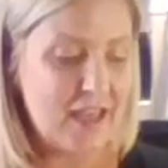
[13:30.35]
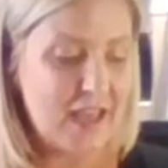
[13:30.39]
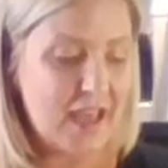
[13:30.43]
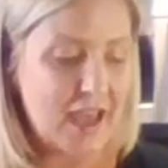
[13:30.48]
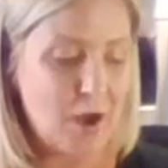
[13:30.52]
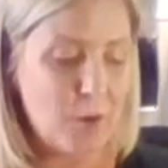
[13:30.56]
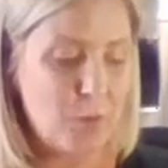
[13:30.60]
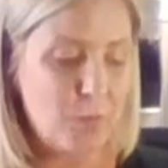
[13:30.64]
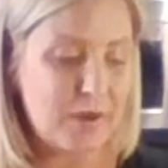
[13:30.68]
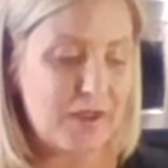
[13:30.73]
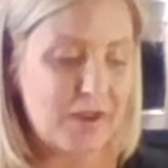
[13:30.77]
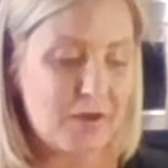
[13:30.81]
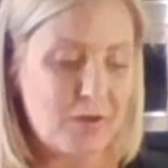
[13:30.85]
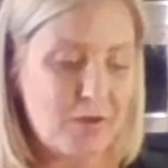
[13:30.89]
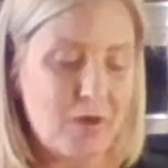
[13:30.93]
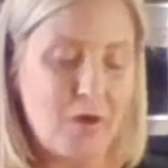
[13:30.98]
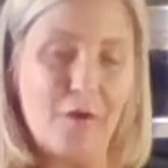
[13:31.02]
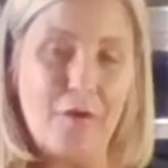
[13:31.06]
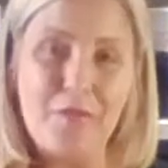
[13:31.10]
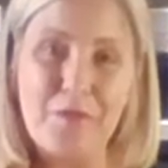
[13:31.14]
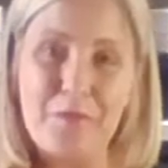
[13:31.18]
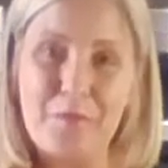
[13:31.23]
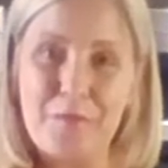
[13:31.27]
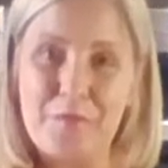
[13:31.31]
How we are
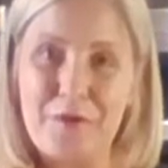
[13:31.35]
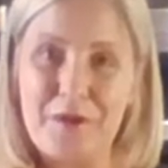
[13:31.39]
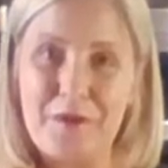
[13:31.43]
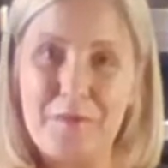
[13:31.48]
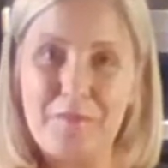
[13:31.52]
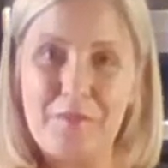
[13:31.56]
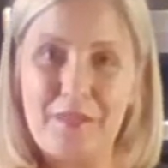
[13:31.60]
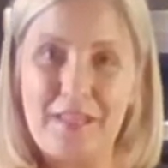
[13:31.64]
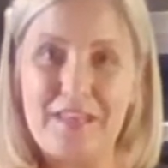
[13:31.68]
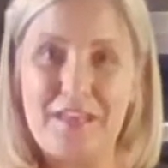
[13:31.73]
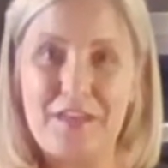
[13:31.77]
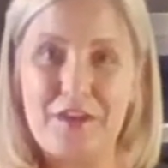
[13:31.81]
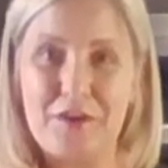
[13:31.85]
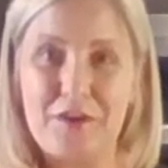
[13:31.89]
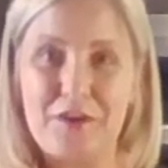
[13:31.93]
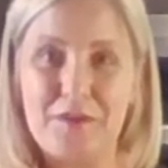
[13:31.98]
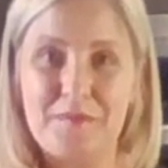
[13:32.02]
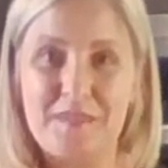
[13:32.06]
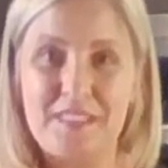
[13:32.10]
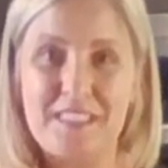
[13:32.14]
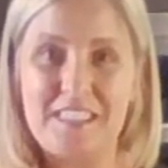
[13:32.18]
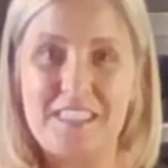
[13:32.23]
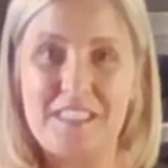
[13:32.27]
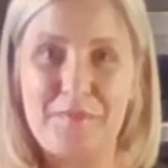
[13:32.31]
all the pre-blended
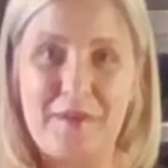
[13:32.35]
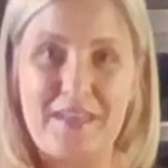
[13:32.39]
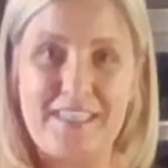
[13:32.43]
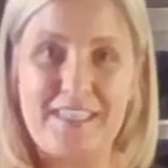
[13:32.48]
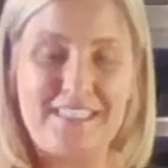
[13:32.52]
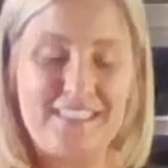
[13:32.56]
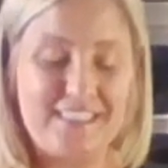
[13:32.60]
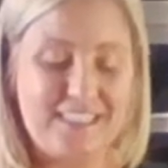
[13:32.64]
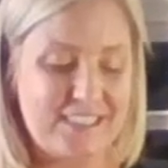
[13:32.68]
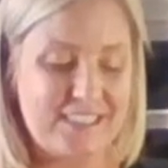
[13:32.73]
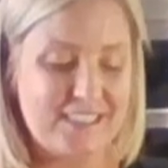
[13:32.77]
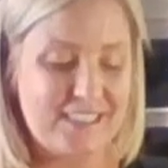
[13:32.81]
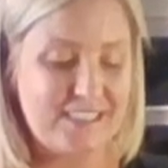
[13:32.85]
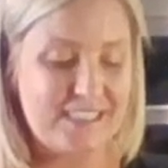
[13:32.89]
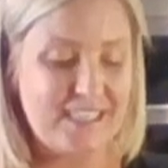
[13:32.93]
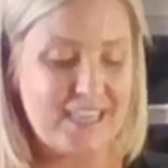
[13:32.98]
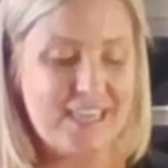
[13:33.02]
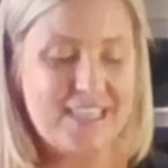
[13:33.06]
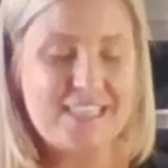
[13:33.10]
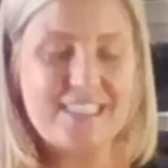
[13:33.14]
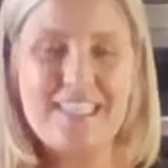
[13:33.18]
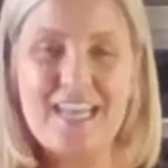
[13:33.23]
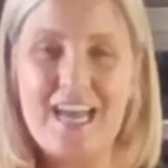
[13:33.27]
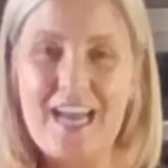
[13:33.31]
herbs and spices,
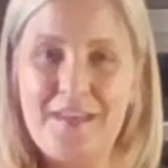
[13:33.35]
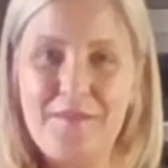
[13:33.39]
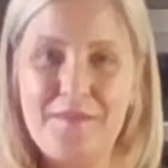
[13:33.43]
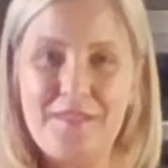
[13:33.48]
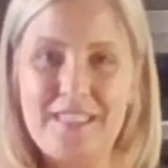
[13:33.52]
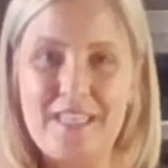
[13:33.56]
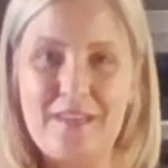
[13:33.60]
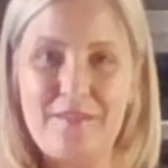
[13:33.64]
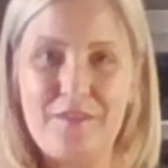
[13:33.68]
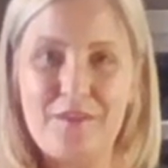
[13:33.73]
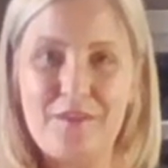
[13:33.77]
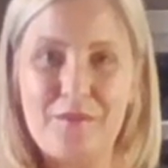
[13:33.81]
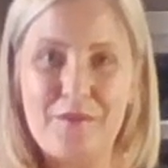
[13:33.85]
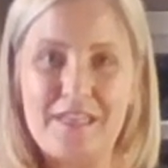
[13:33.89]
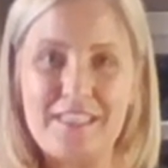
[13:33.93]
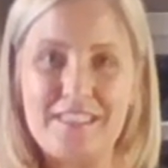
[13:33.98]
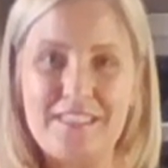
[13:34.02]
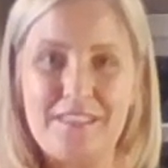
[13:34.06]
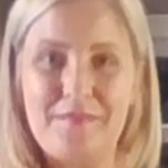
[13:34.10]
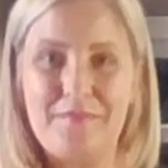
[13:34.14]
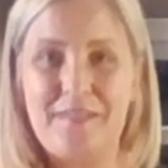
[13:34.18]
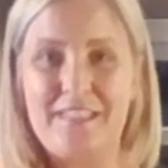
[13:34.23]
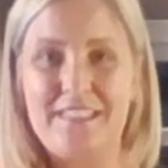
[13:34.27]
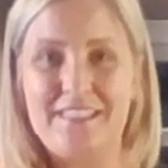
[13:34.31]
time-saving
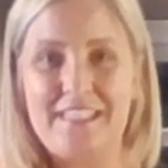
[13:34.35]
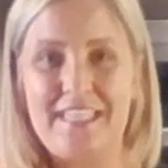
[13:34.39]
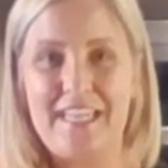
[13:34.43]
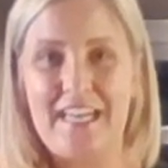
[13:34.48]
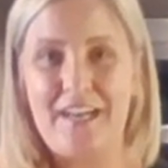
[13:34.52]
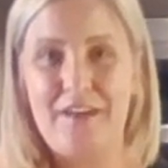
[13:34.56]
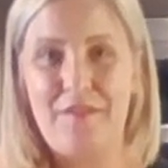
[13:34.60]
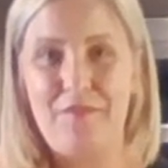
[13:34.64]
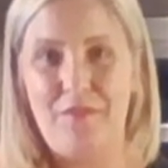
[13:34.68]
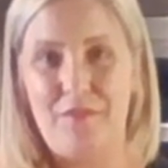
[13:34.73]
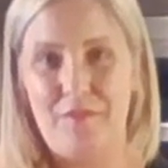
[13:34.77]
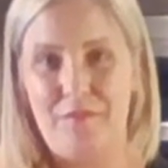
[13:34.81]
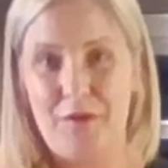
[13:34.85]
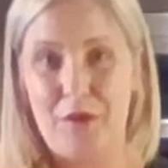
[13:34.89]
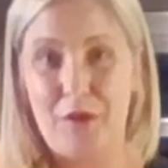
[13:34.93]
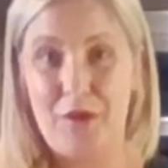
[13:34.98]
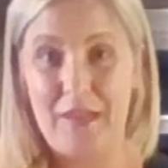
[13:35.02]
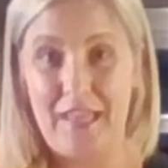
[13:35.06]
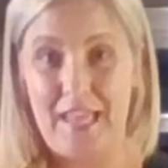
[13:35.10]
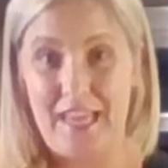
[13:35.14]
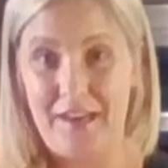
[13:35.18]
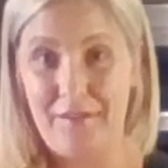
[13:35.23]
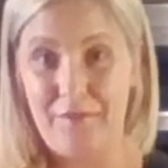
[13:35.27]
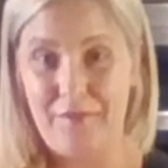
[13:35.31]
recipes and
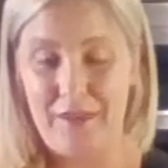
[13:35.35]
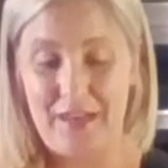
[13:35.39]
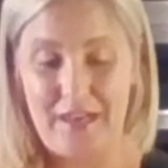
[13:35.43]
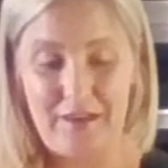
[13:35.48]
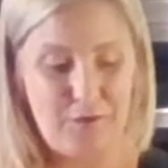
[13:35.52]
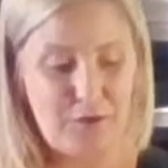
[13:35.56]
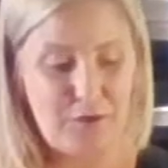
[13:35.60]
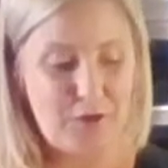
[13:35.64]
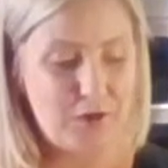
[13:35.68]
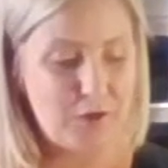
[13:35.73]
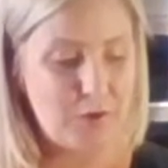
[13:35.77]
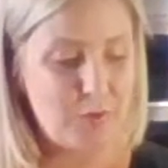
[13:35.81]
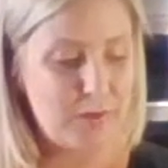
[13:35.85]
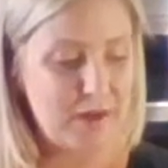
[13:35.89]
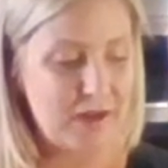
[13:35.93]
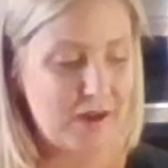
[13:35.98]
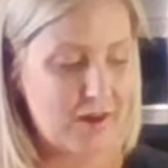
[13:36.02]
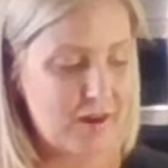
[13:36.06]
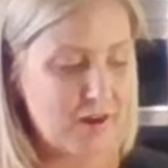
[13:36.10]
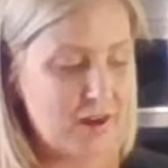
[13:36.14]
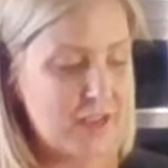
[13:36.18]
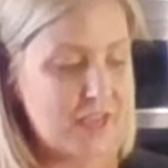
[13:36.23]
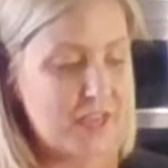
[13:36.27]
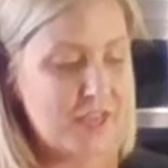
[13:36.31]
innovative
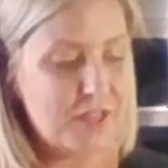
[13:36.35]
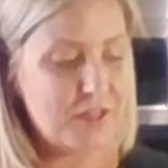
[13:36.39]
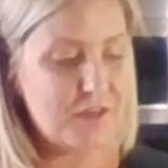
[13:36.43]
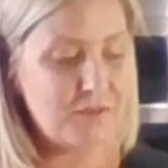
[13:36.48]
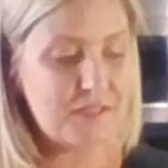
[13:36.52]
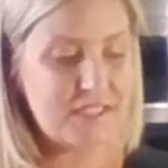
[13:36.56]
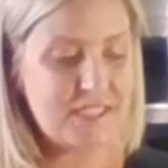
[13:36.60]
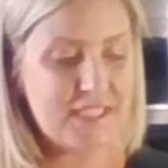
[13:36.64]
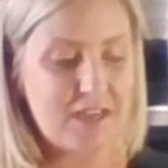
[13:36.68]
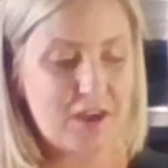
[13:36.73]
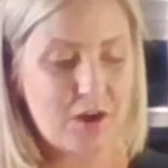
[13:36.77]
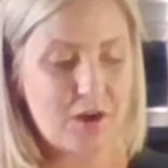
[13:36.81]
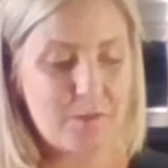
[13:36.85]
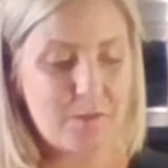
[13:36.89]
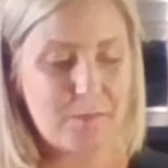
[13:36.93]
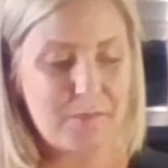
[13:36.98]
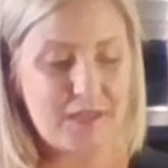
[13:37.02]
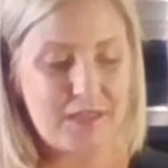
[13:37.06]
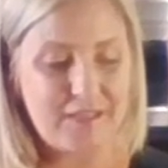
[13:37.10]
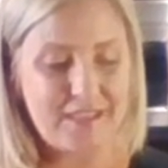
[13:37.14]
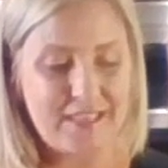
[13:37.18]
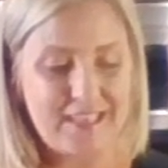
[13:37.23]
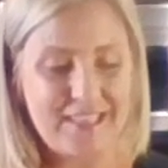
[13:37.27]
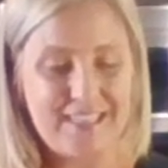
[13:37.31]
cookware. Using our
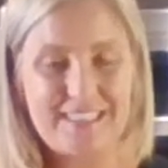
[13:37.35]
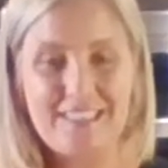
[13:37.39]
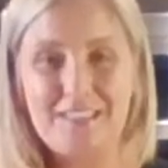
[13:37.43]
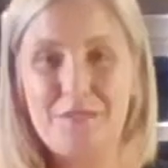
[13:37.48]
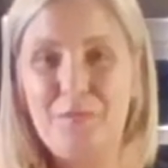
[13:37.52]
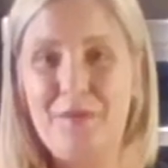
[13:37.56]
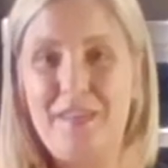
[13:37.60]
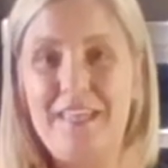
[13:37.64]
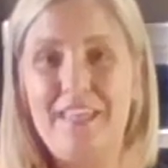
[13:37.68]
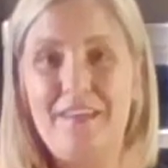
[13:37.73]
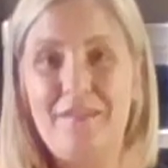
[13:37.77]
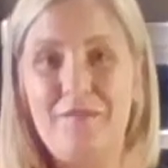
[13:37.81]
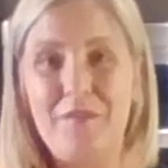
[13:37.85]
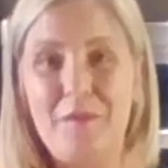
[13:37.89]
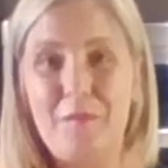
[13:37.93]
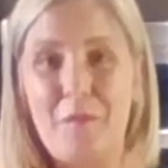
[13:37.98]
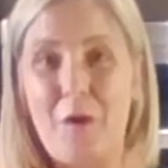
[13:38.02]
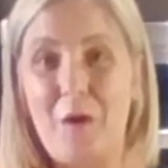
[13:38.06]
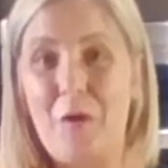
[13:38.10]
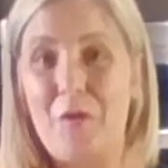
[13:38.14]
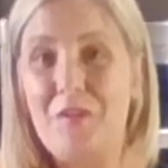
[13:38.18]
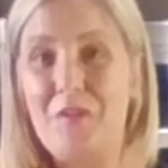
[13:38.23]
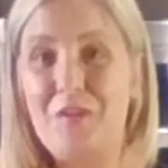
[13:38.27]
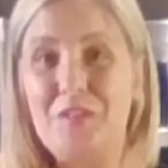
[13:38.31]
meal kits, we give them
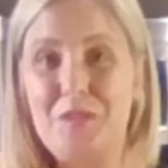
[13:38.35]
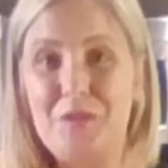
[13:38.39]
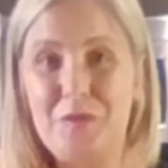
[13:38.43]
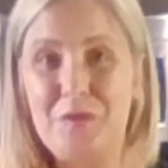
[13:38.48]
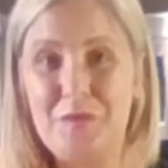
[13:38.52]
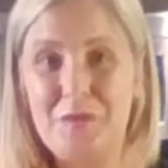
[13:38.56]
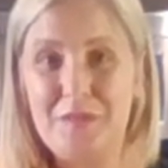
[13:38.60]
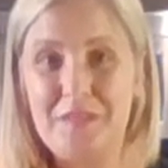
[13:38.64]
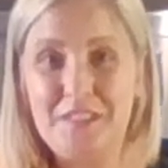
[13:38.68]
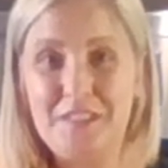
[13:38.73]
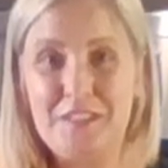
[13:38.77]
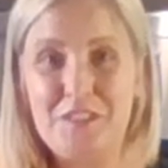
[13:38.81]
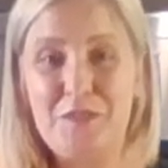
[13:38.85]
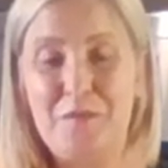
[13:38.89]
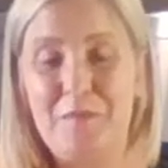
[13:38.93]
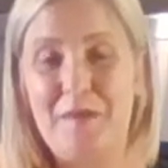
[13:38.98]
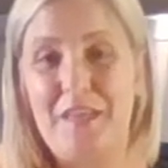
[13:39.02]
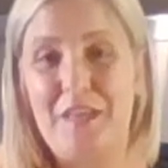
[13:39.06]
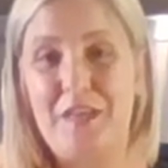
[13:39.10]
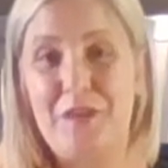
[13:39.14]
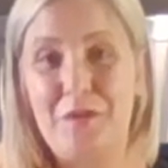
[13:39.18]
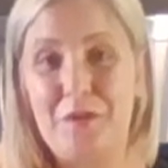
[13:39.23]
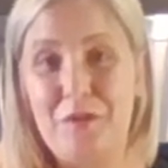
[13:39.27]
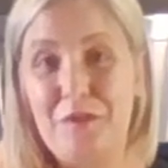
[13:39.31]
all the tools to
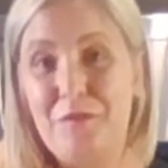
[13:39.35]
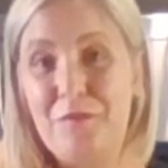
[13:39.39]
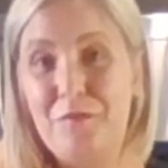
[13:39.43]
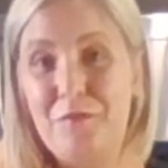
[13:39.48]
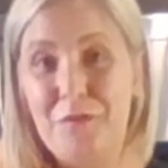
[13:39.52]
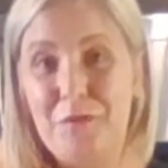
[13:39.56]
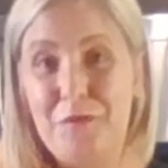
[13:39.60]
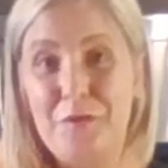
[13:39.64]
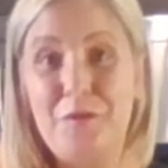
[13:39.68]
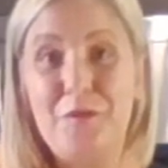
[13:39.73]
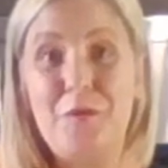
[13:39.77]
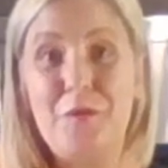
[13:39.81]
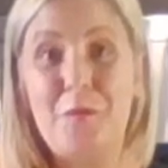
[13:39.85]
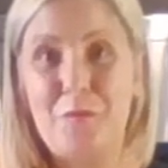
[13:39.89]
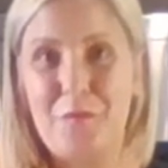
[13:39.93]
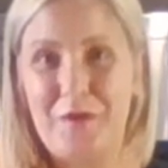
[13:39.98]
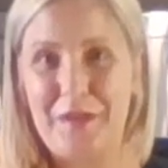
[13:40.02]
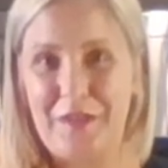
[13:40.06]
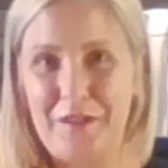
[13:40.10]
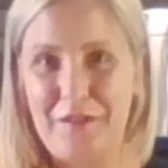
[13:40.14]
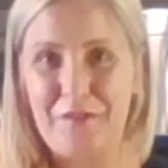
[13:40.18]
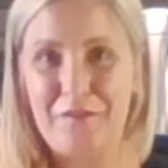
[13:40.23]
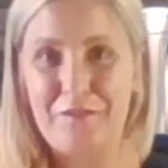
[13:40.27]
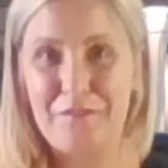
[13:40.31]
make good food
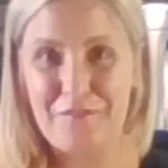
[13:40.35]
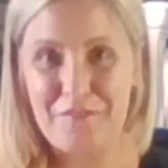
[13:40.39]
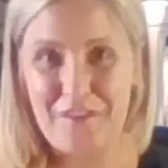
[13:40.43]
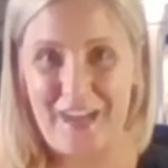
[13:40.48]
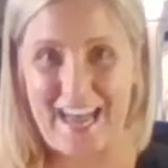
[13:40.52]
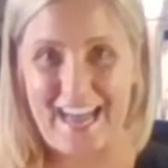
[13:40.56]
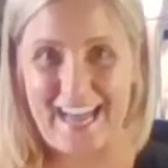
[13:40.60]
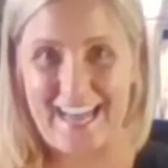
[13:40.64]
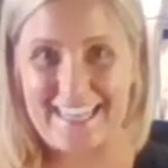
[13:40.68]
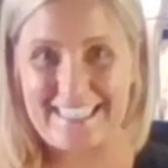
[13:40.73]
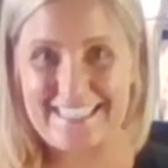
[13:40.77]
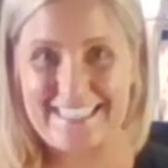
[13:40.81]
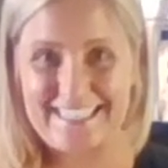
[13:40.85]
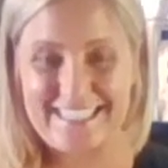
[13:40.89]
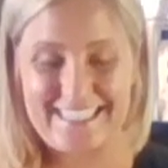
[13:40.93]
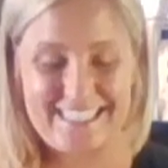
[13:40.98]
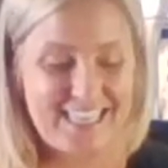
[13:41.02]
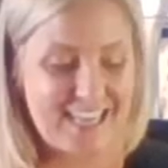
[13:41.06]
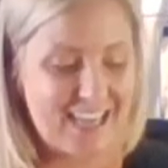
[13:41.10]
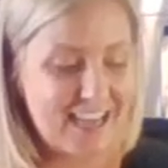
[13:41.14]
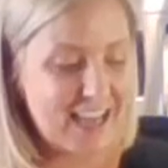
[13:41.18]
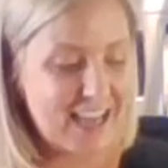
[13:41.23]
real fast.